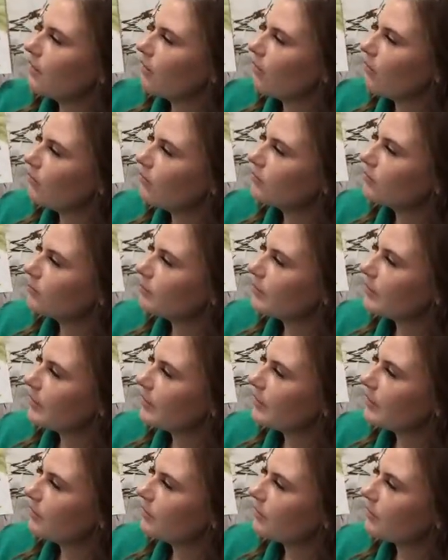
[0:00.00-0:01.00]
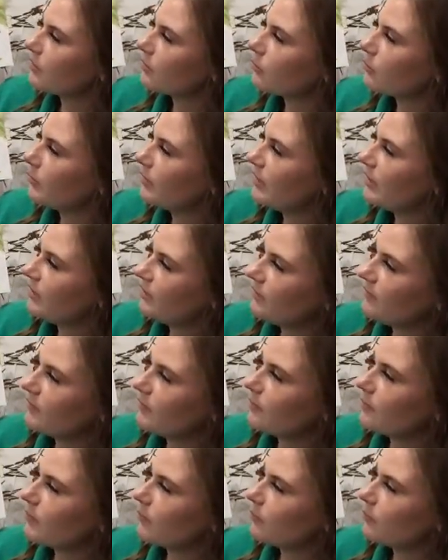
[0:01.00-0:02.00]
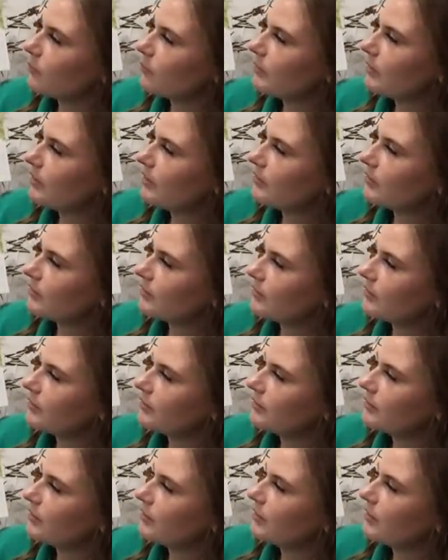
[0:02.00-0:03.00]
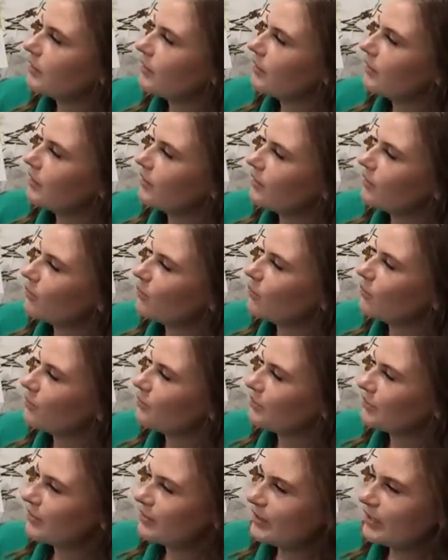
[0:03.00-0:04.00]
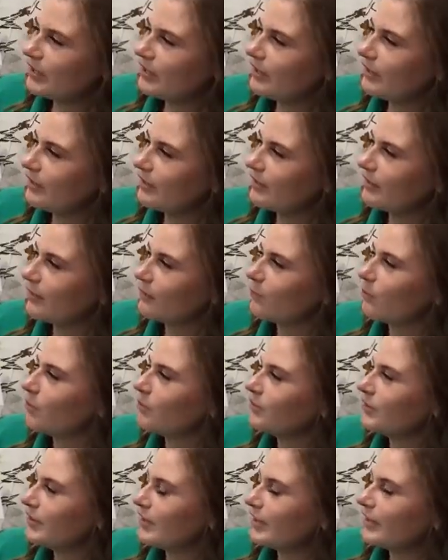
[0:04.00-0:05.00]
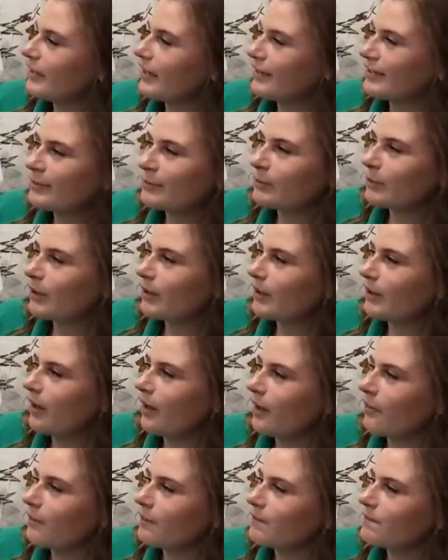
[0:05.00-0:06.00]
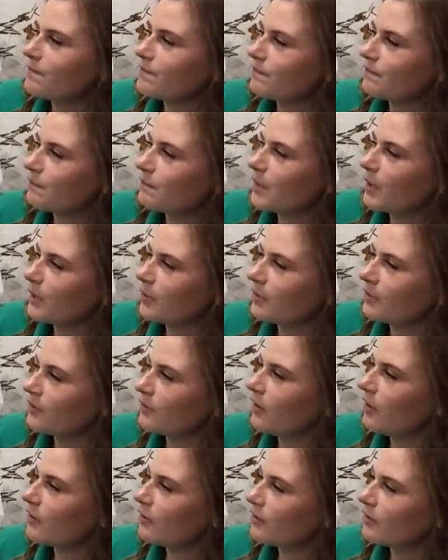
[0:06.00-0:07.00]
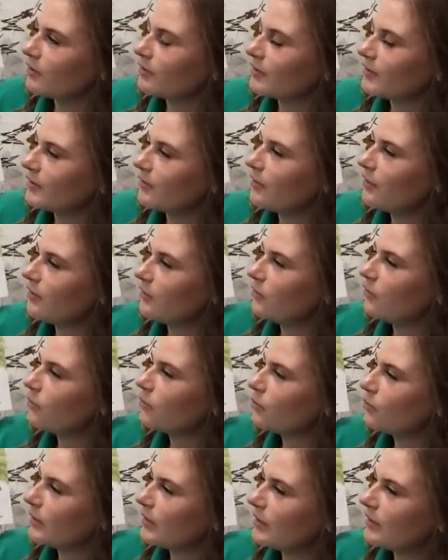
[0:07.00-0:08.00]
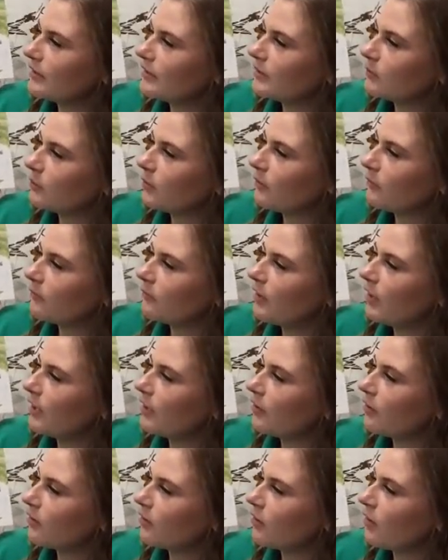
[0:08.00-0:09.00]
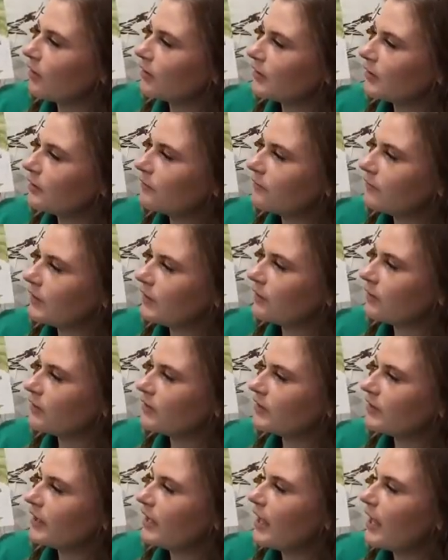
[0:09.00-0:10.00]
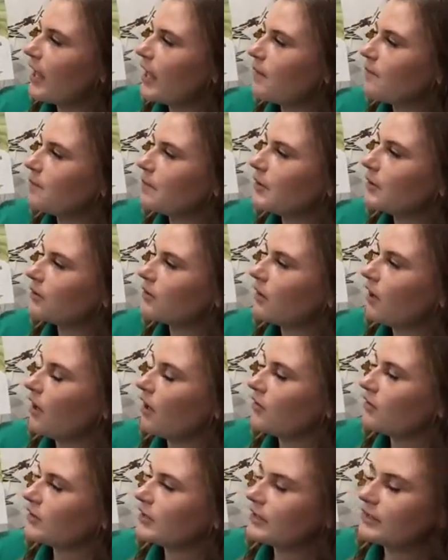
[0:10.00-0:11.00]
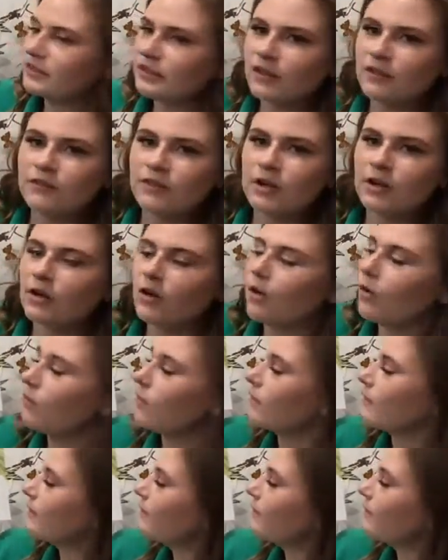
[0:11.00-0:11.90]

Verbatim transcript: Old bee, queen of the bumblebees, won't see, won't see next spring come. But her daughters, the new queens, will fly across the fields and build colonies of their own.